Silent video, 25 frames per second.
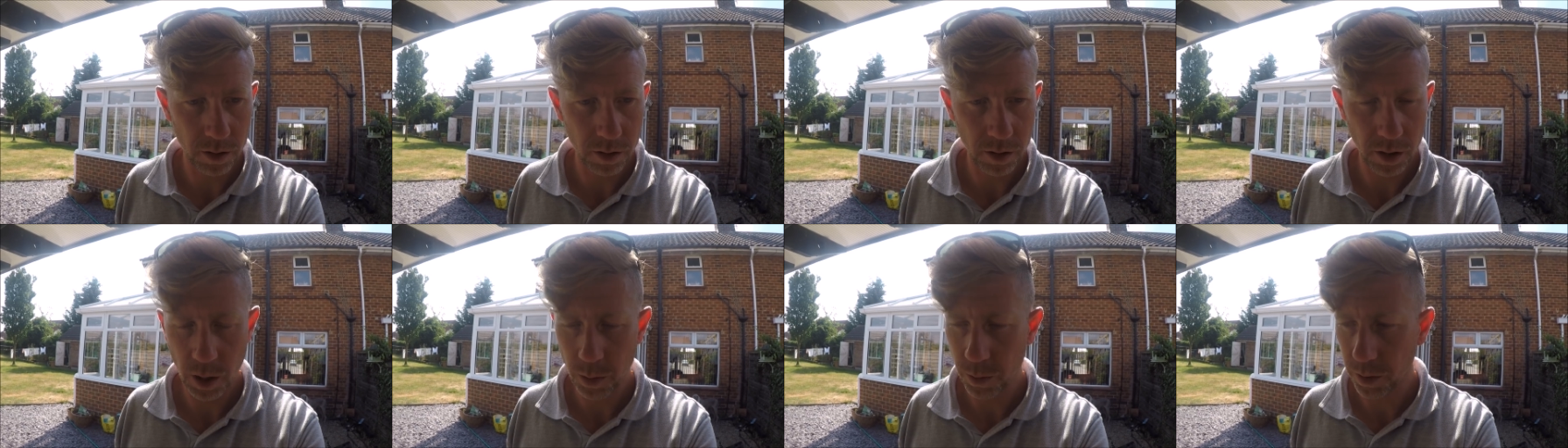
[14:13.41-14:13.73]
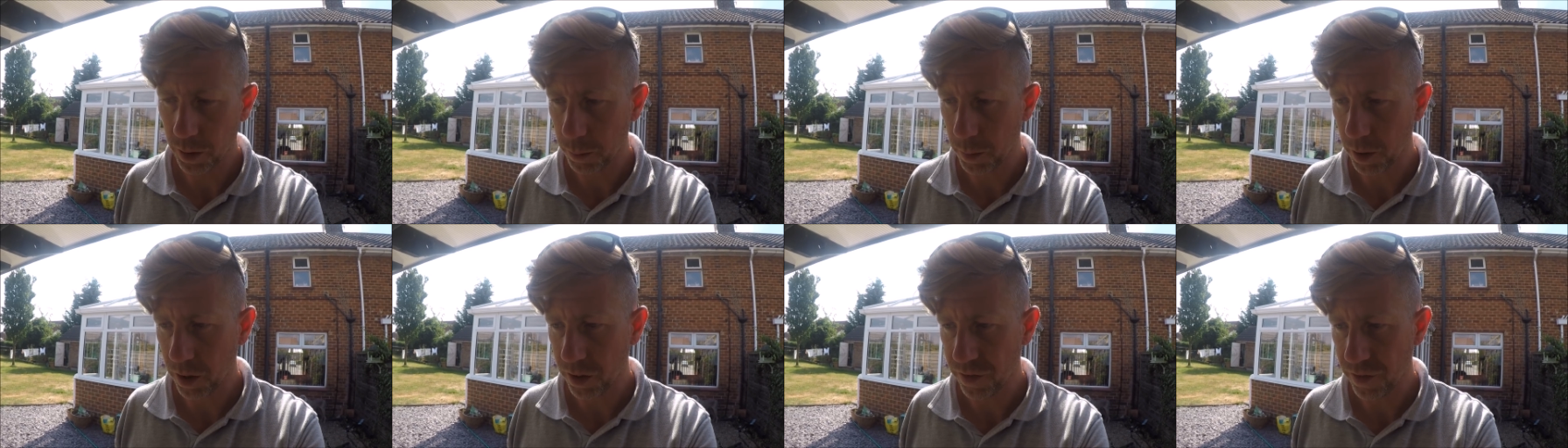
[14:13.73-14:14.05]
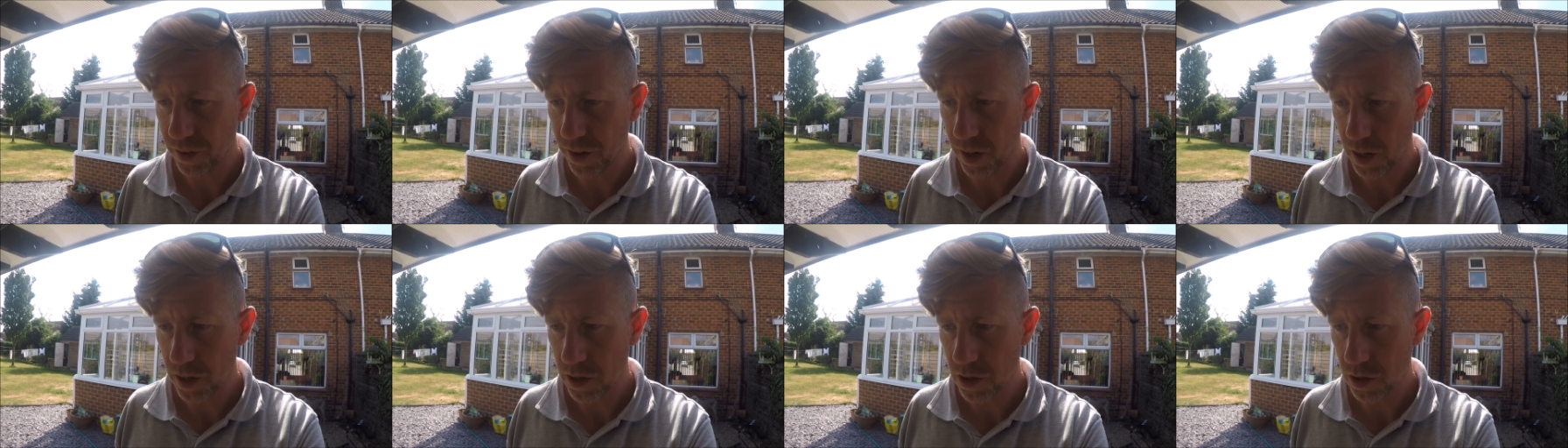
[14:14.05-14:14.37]
knowing my
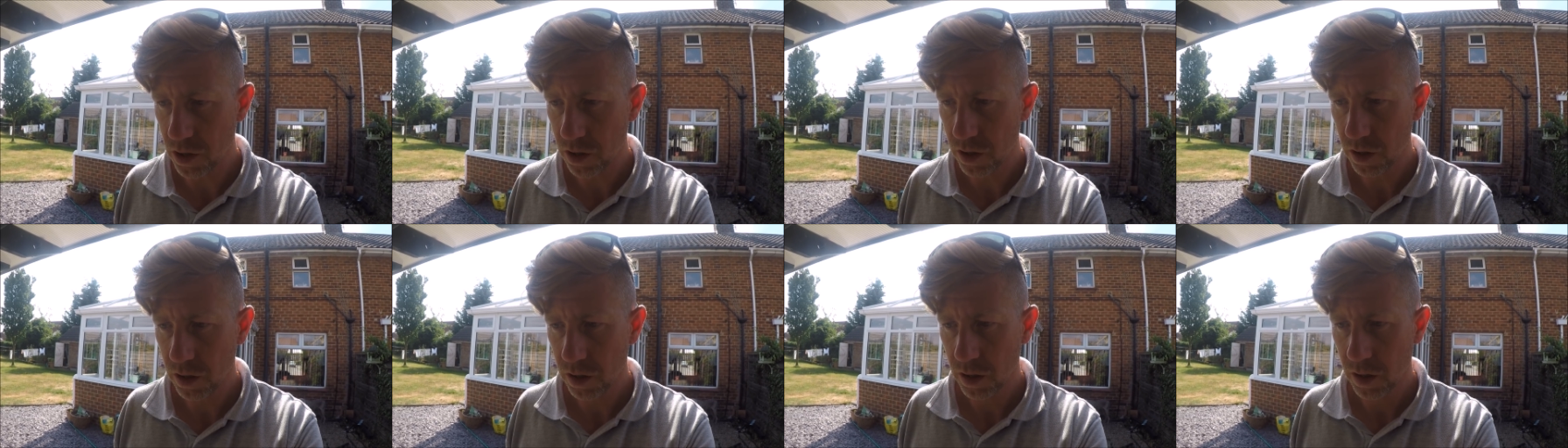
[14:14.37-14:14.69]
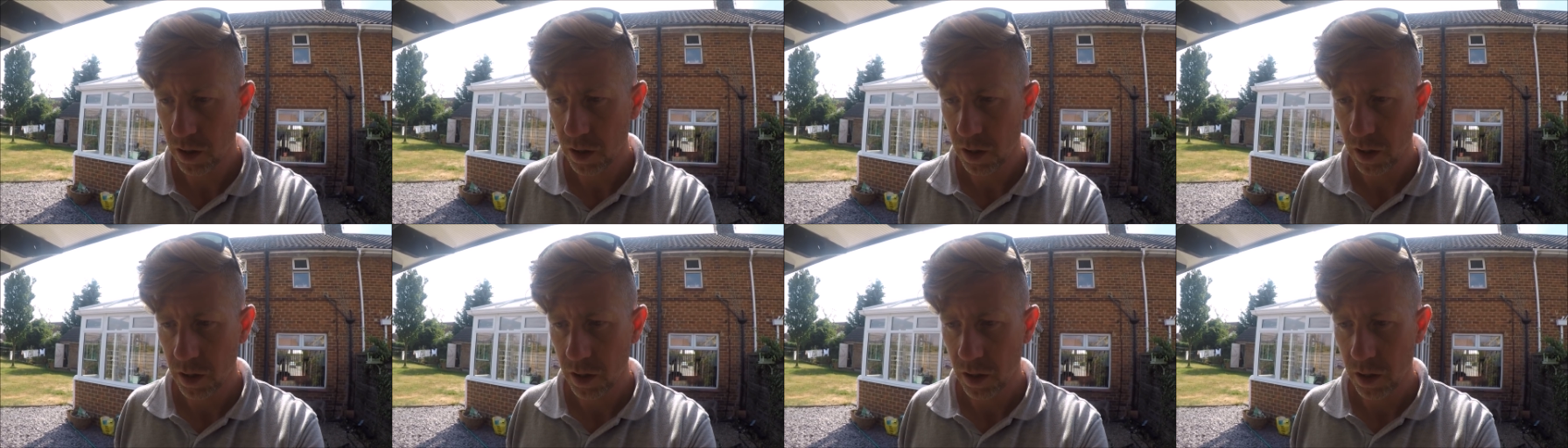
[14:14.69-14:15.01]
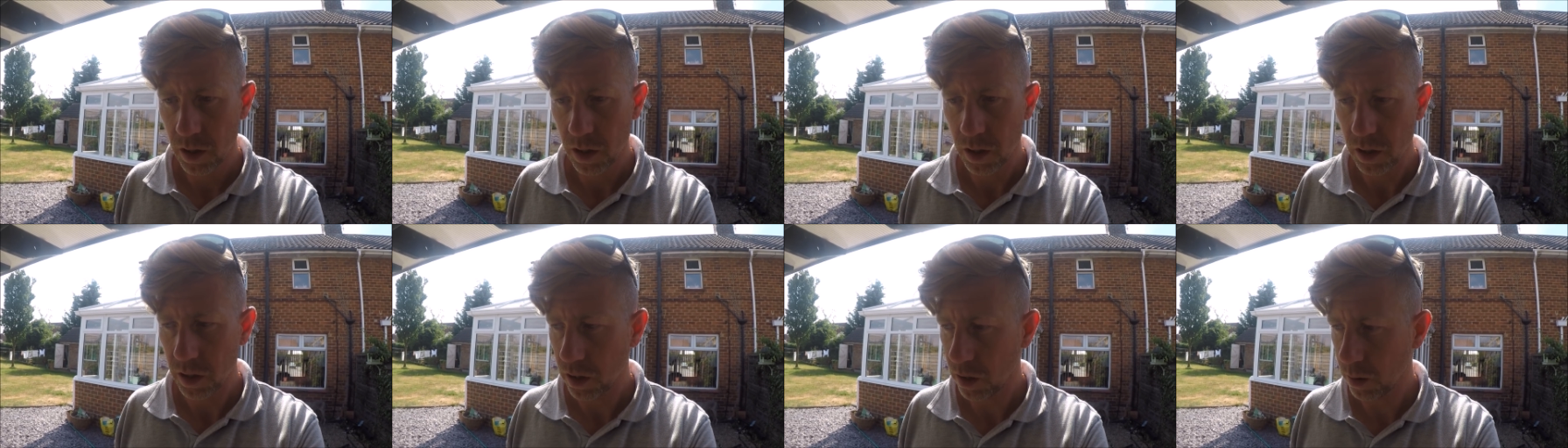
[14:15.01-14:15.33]
fish,
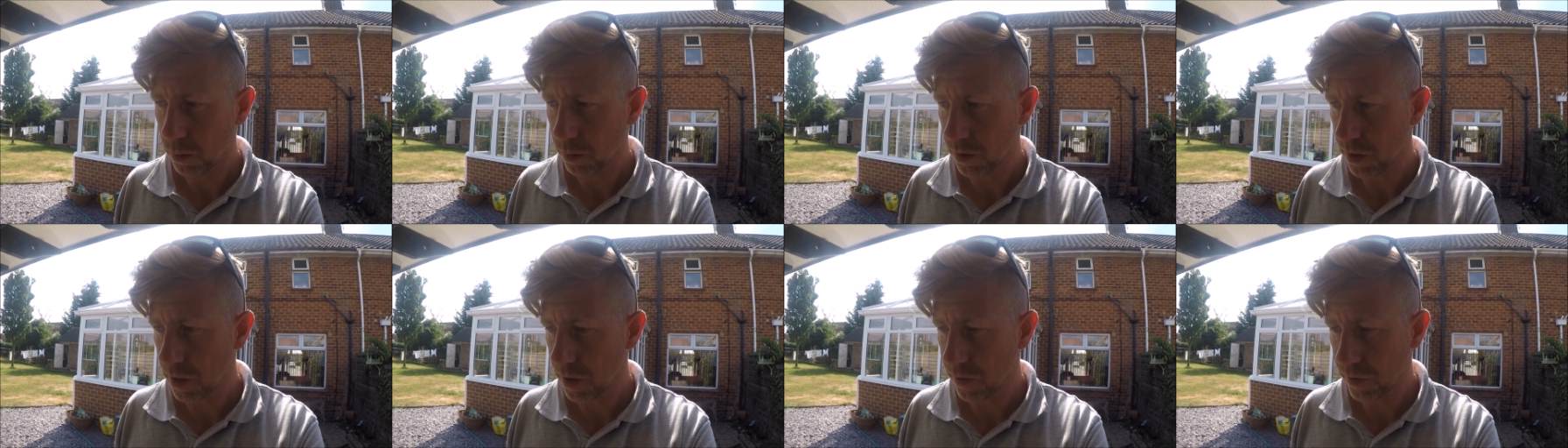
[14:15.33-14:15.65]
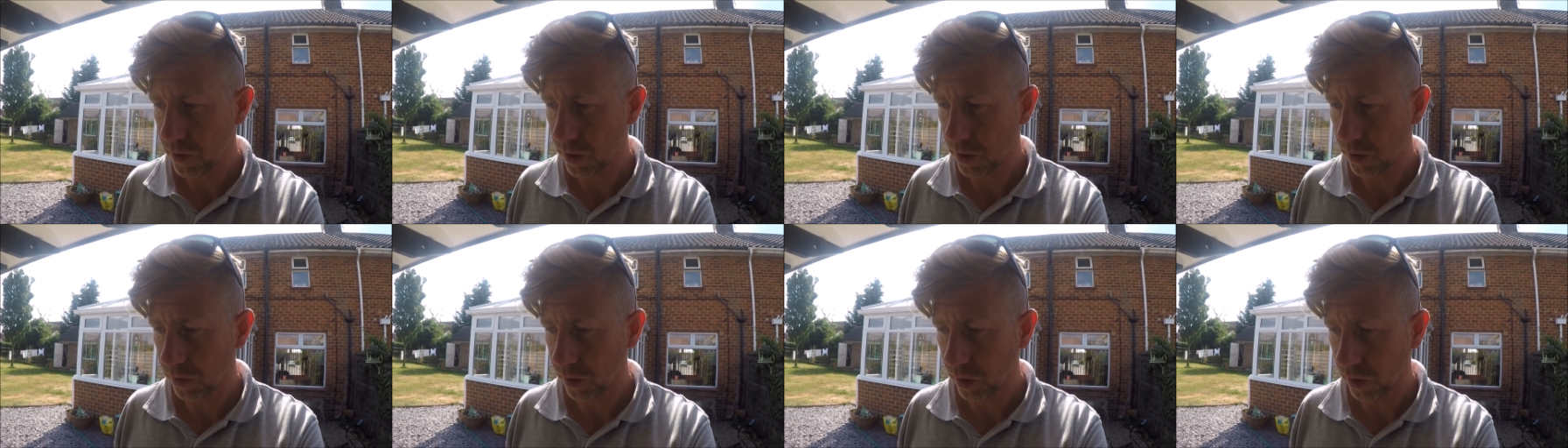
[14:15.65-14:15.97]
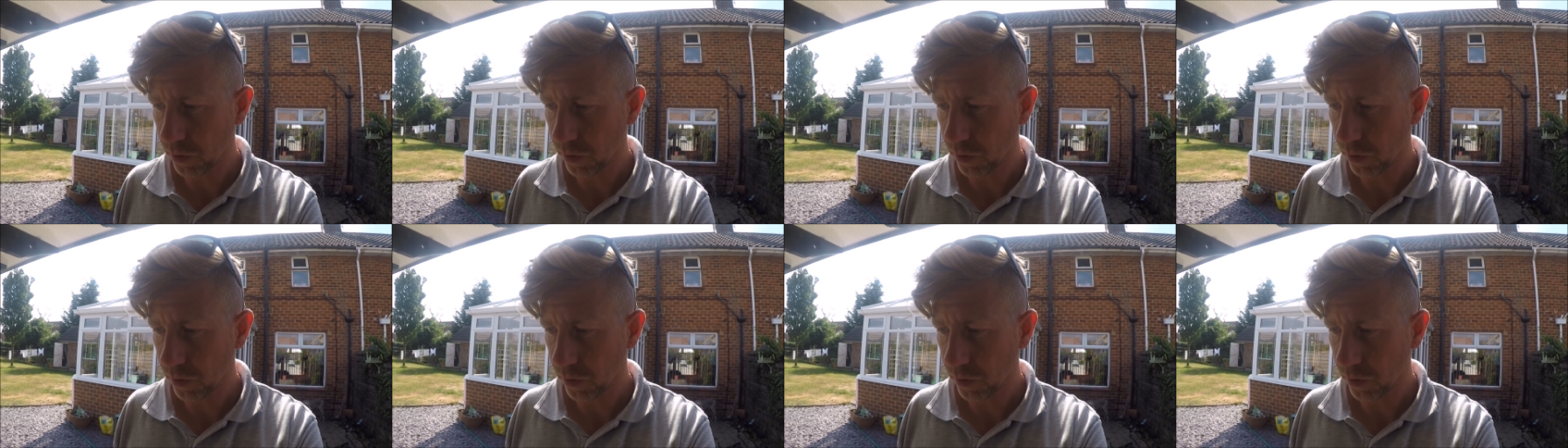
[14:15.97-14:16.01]
I'll definitely say